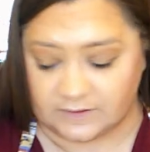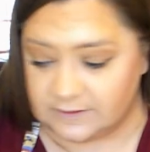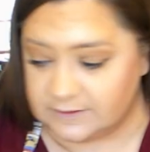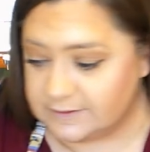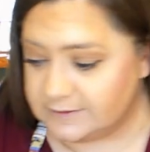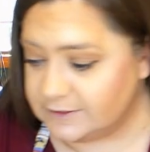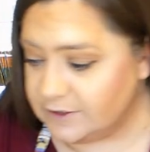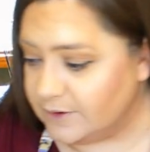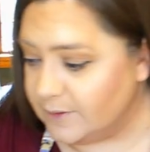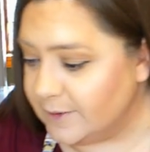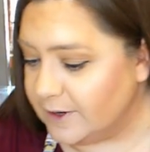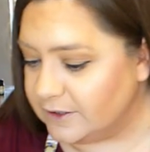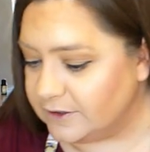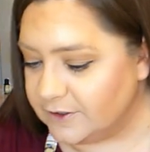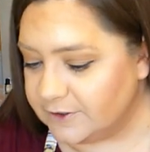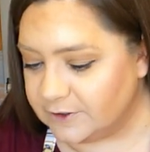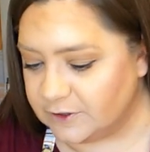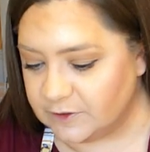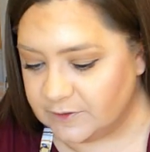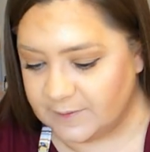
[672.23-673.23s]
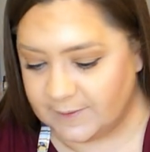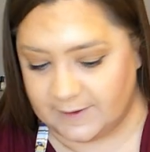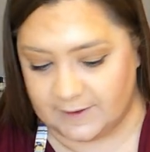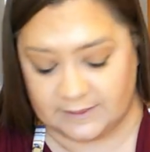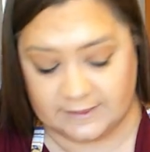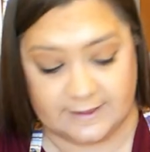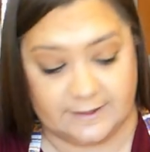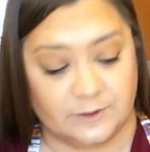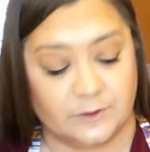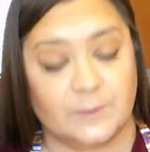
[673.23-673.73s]
So I'm going to look
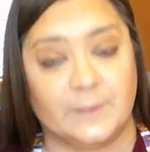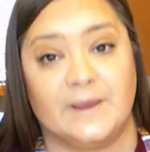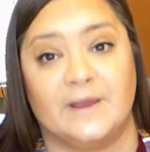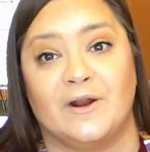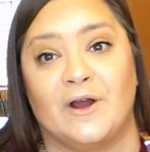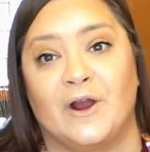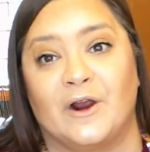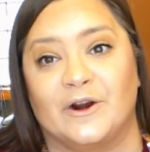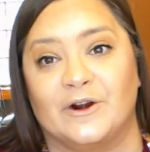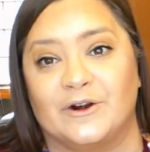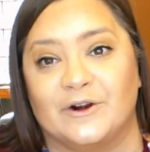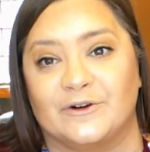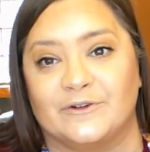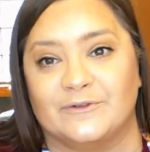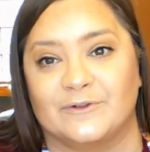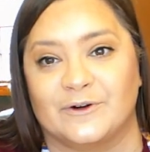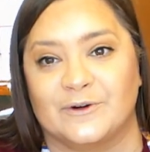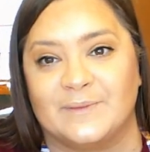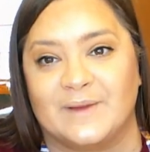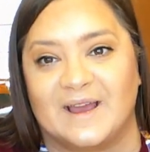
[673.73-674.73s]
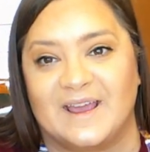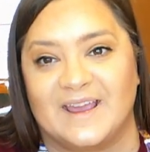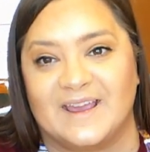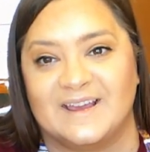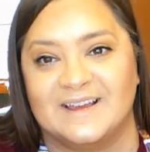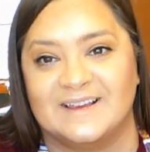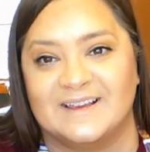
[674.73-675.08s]
a little bit harder for my